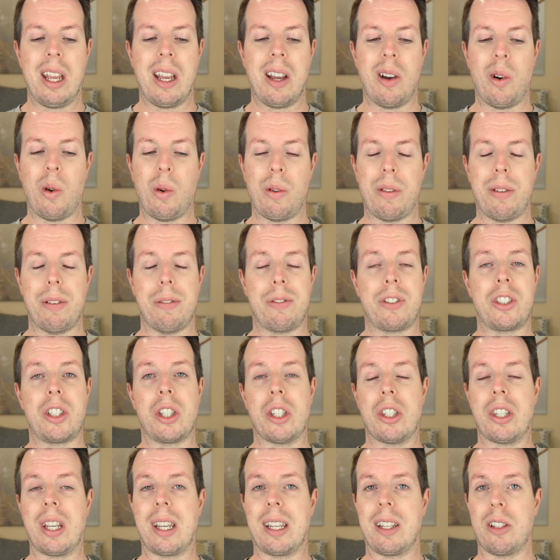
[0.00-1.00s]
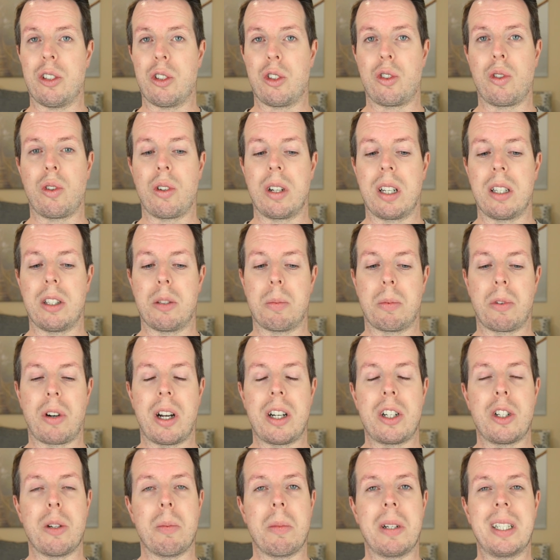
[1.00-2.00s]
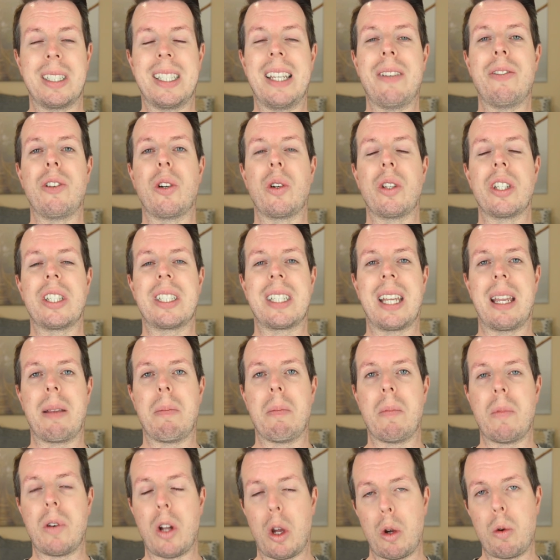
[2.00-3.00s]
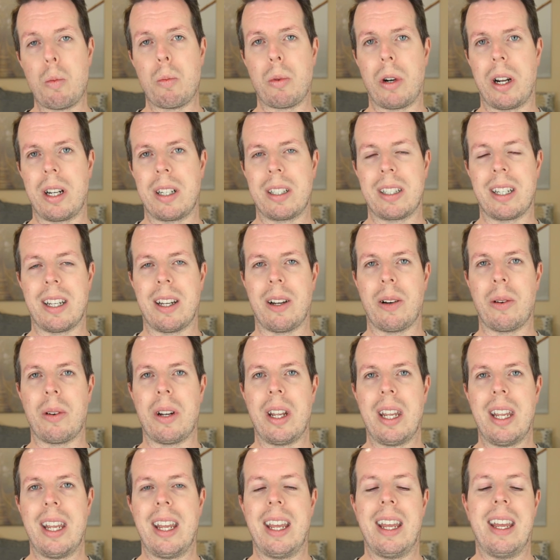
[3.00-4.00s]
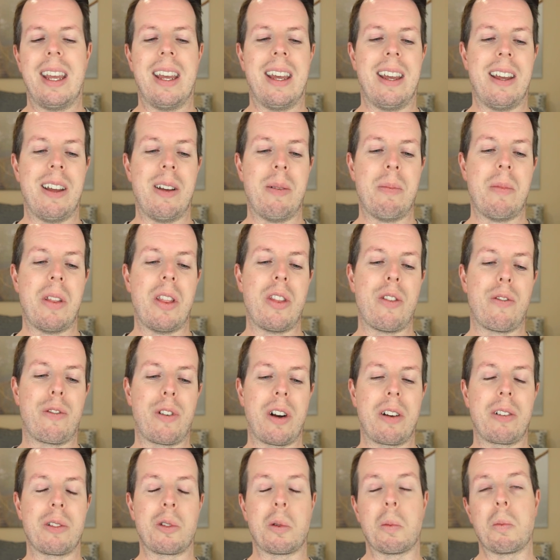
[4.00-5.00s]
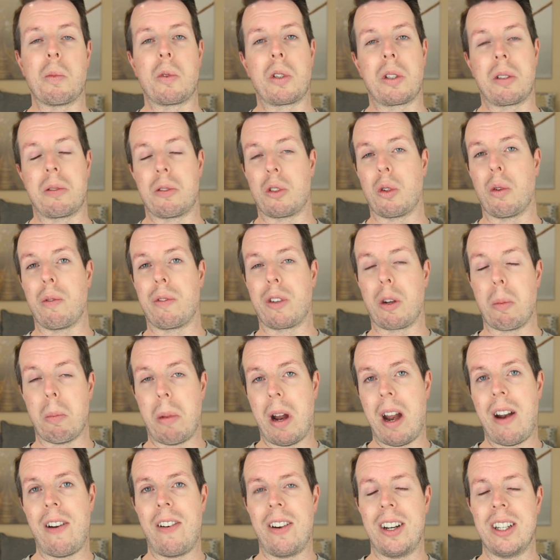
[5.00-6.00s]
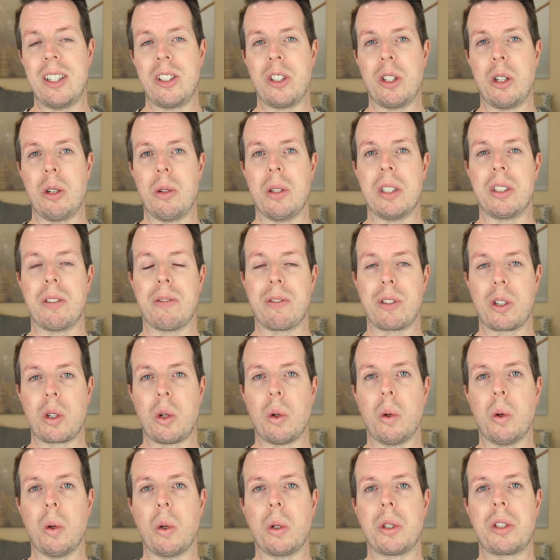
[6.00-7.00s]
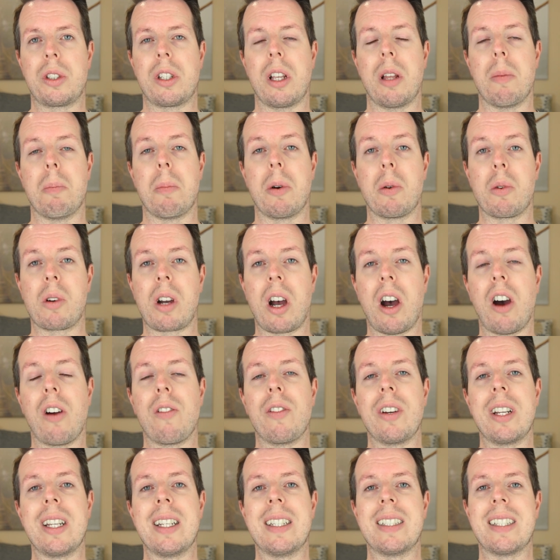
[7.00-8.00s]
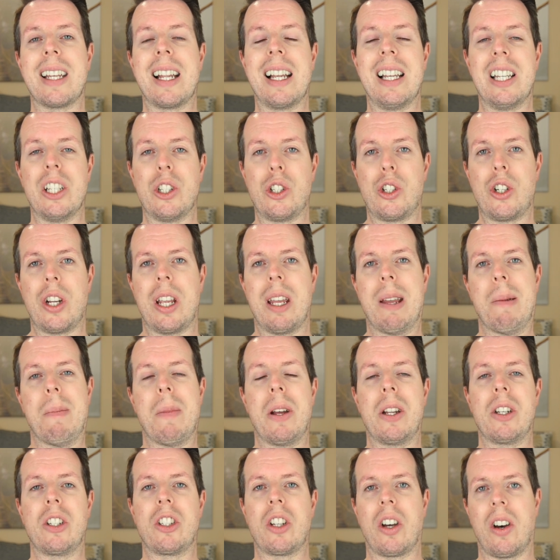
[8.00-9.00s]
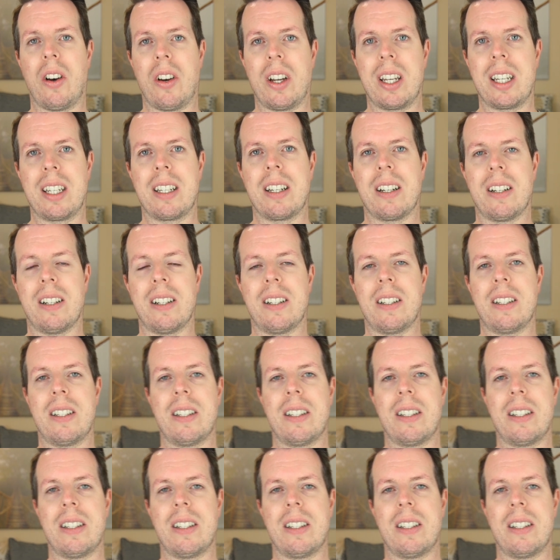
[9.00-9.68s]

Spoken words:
or if they've just taken strong inspiration, but it's even got the same note breakdown. The fragrance I'm sort of comparing it to is, of course, Bvlgari's Le Gemme TYGAR.